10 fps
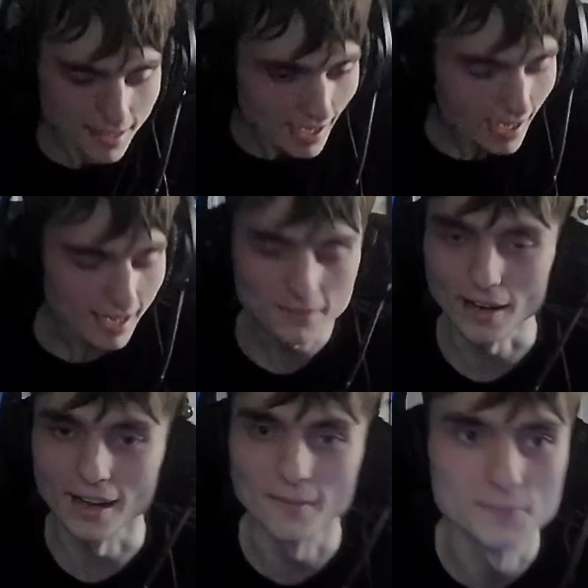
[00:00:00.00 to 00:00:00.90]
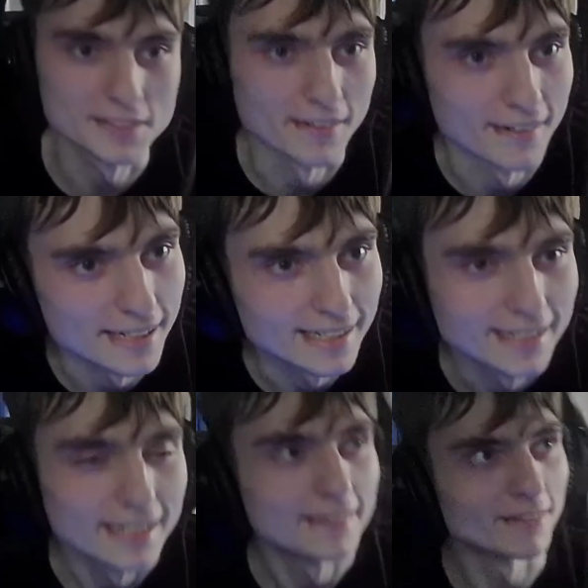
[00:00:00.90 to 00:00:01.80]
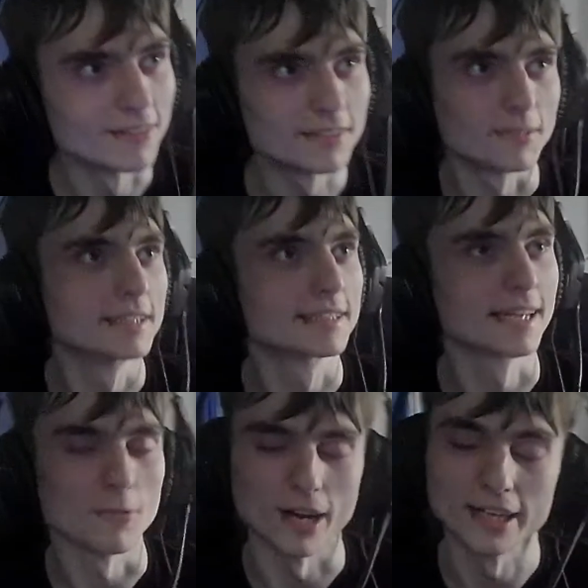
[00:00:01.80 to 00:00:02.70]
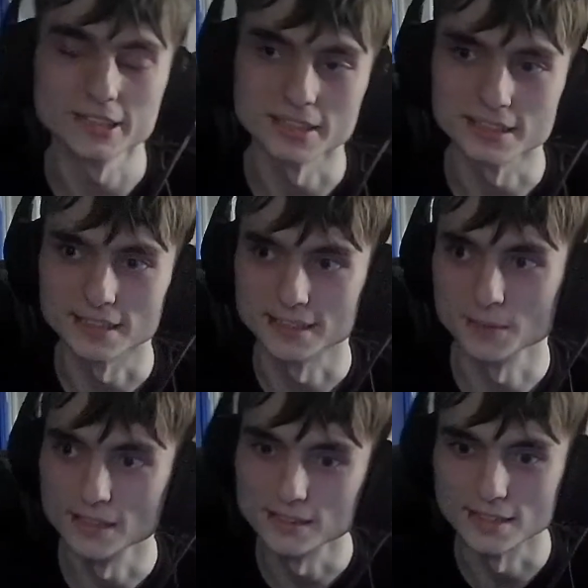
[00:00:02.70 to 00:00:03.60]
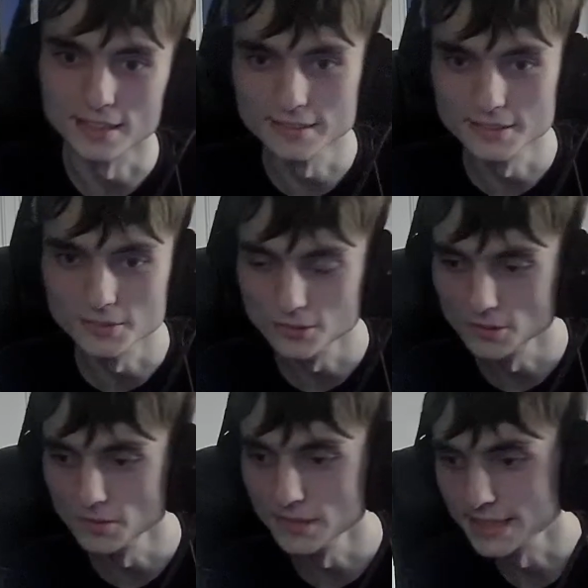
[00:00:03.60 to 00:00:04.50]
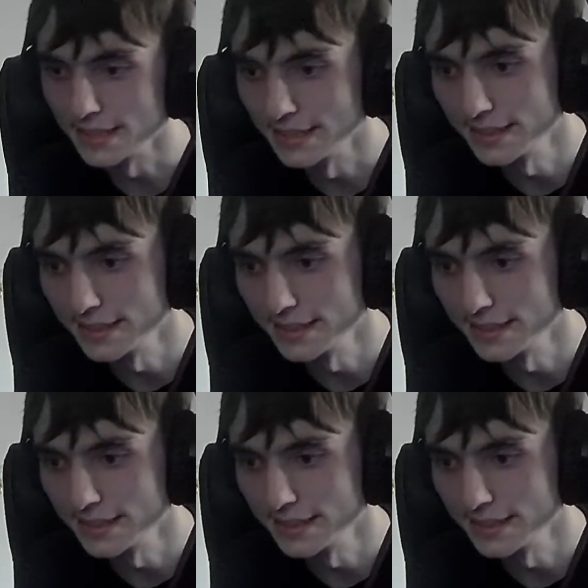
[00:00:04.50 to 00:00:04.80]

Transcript: I'm sorry. The only reason I watched this is because I knew who was in it.